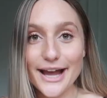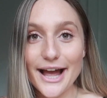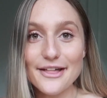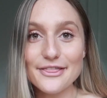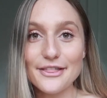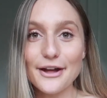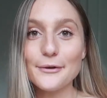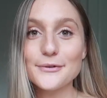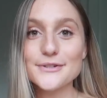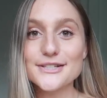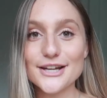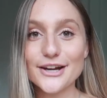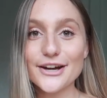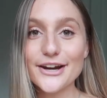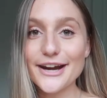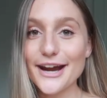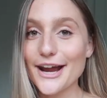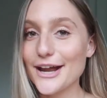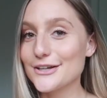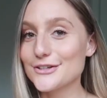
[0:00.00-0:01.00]
yeah, that was
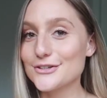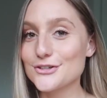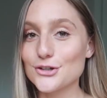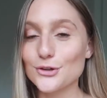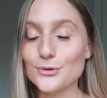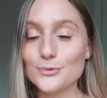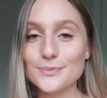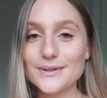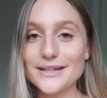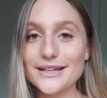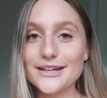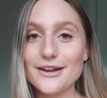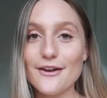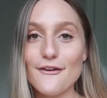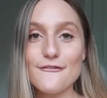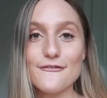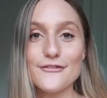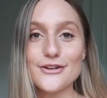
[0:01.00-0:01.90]
her, and she'll be